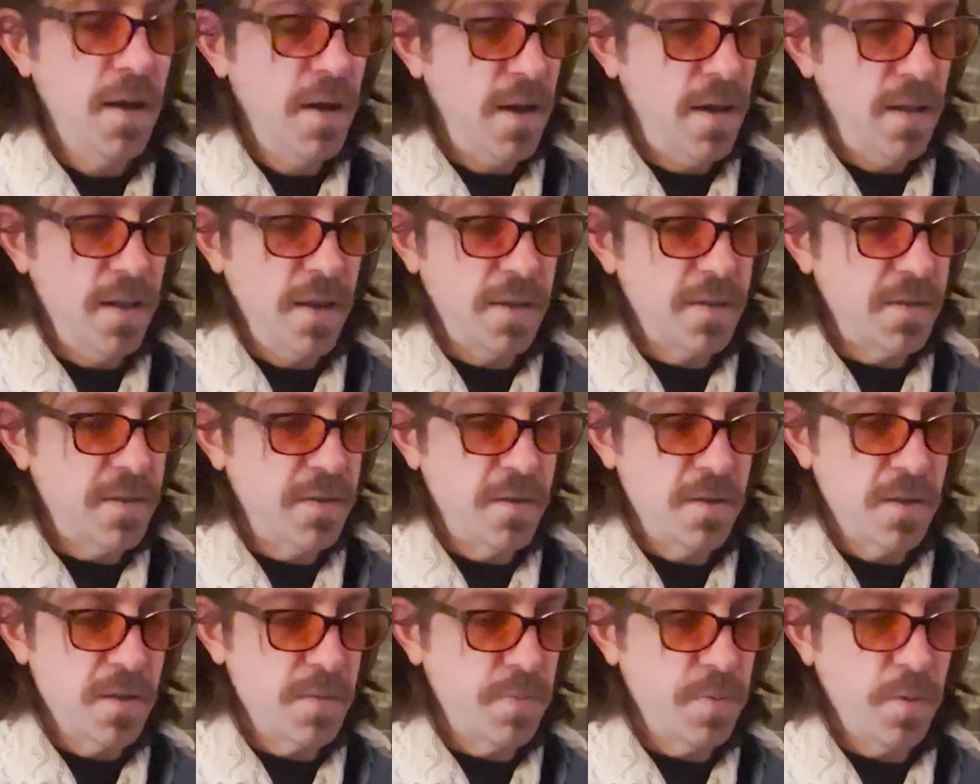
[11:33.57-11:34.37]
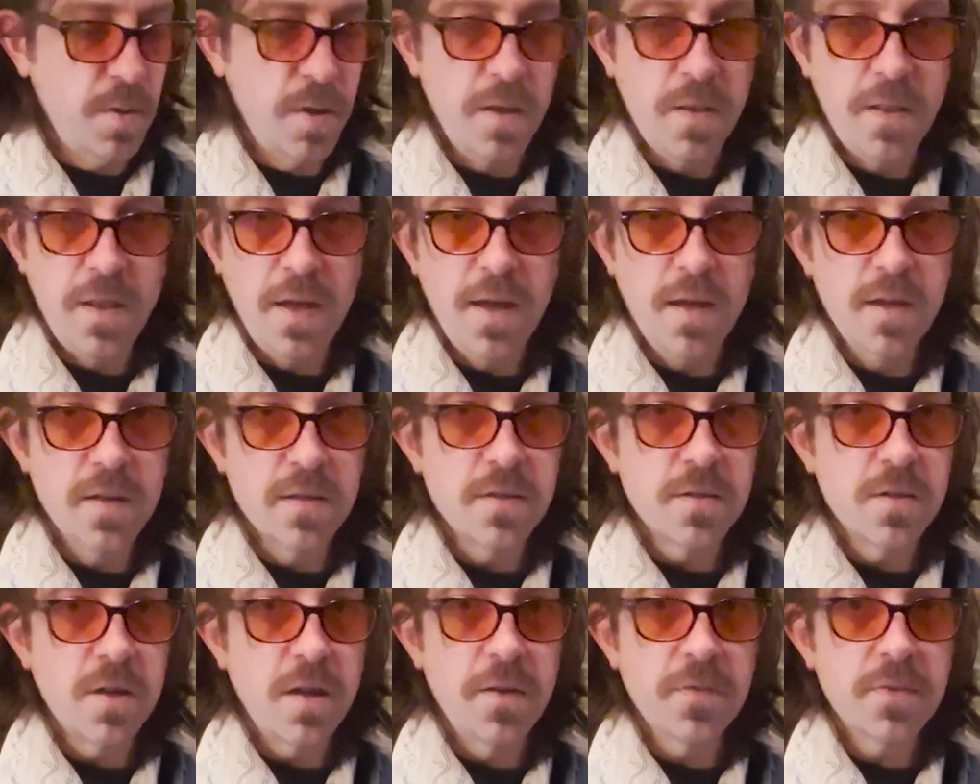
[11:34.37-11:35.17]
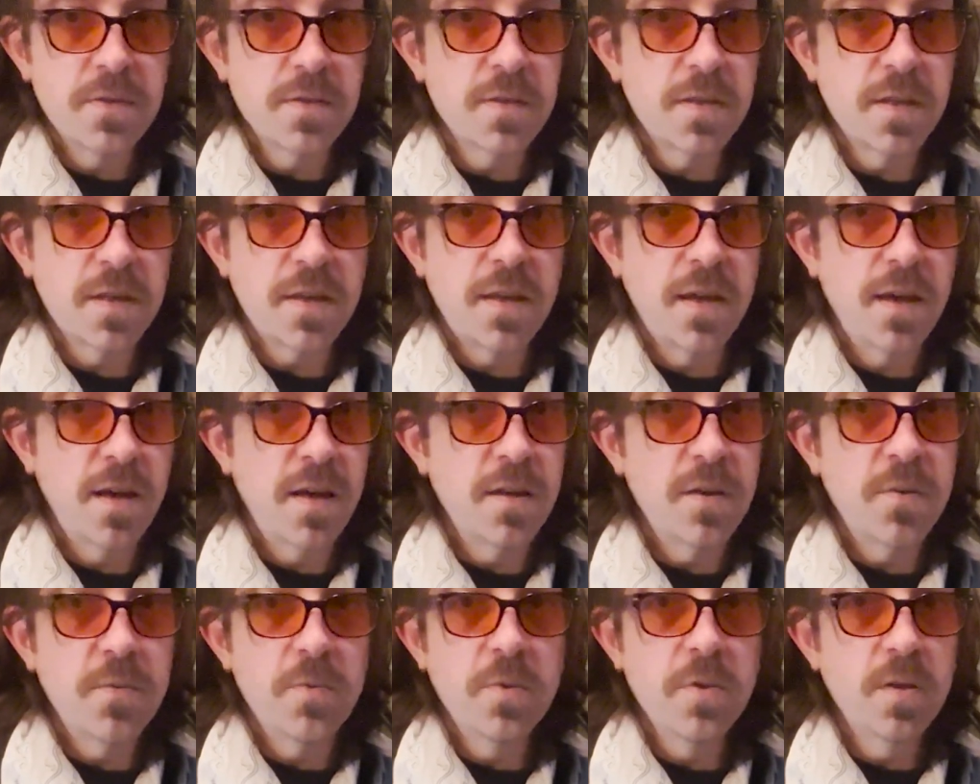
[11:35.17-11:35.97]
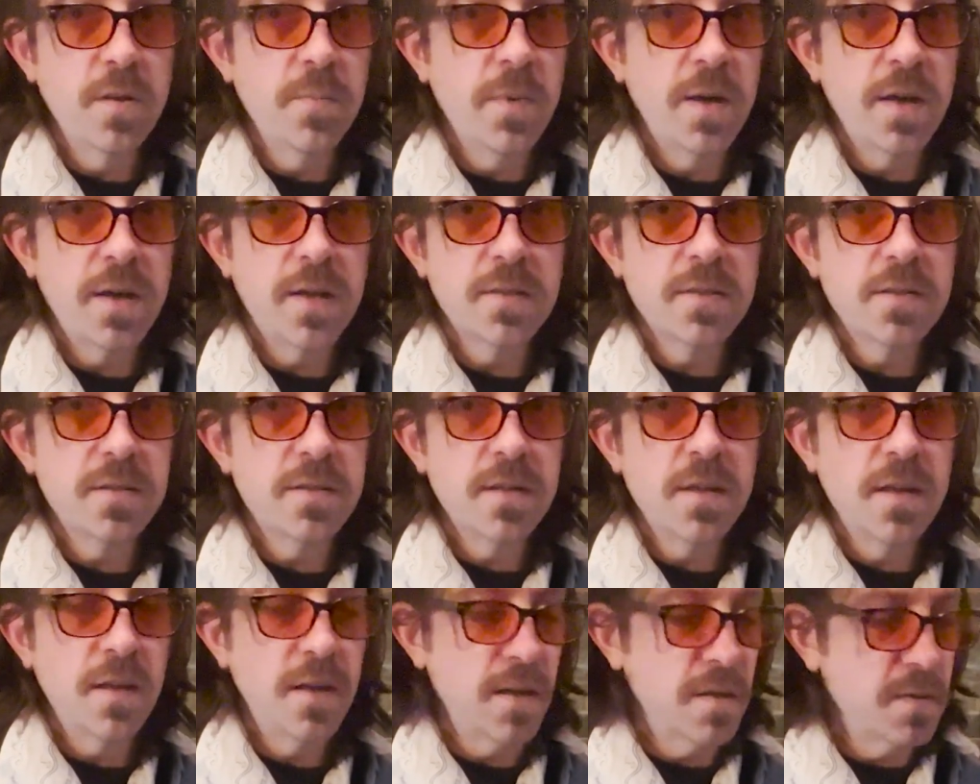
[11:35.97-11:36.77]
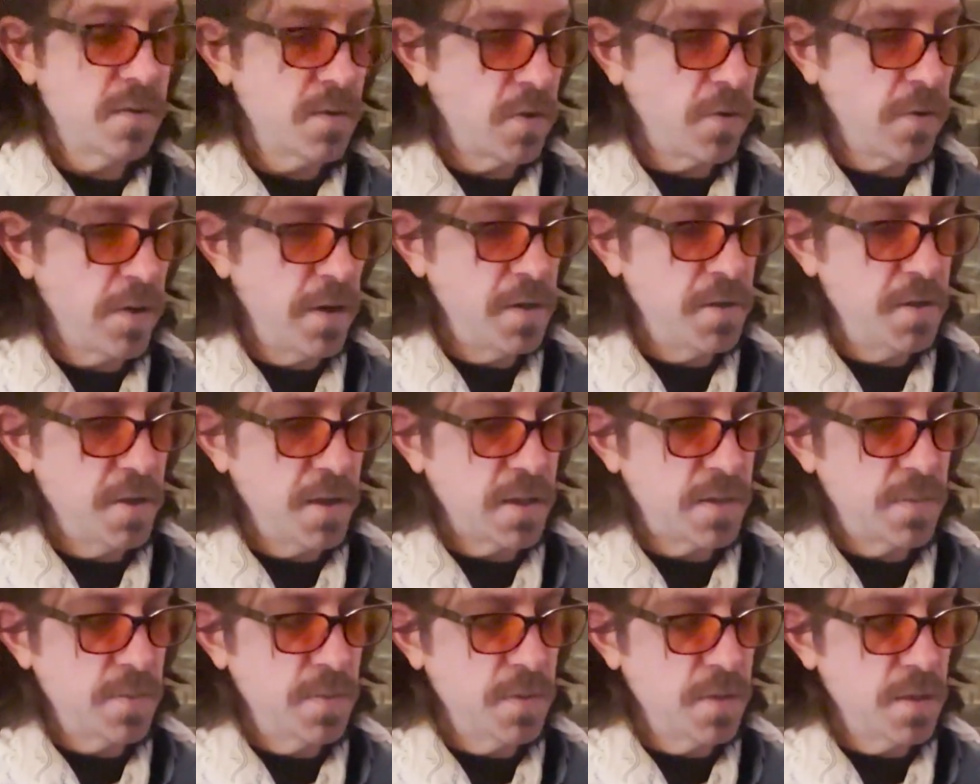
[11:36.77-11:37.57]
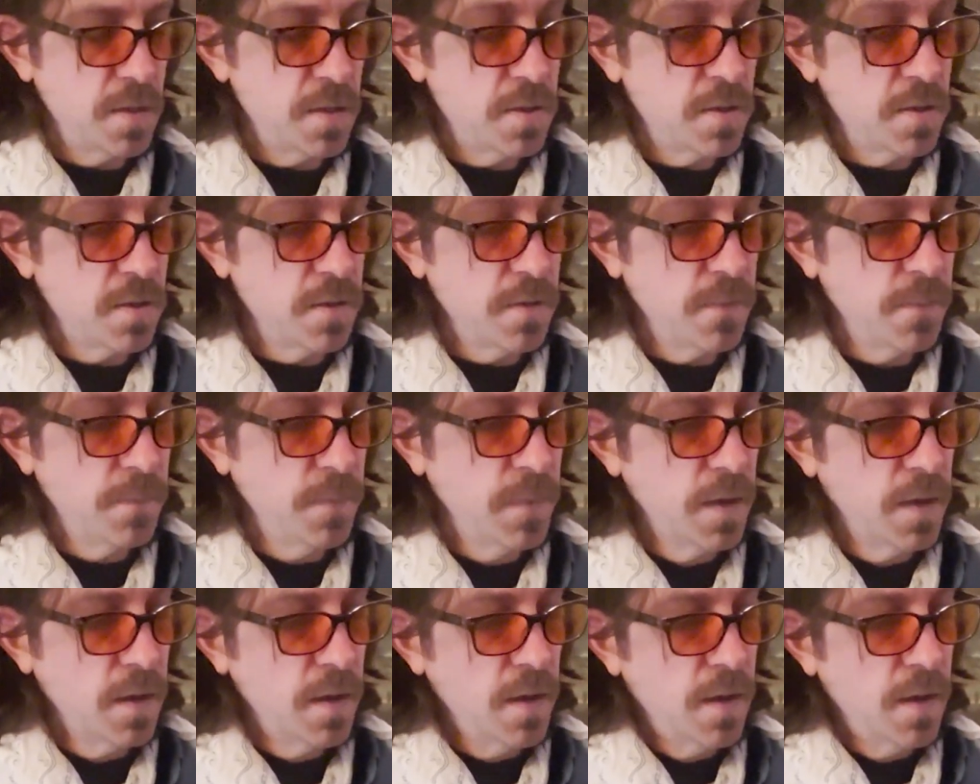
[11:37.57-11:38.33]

I like to just play that as soft as I can and really make it sing. It's a great juxtaposition.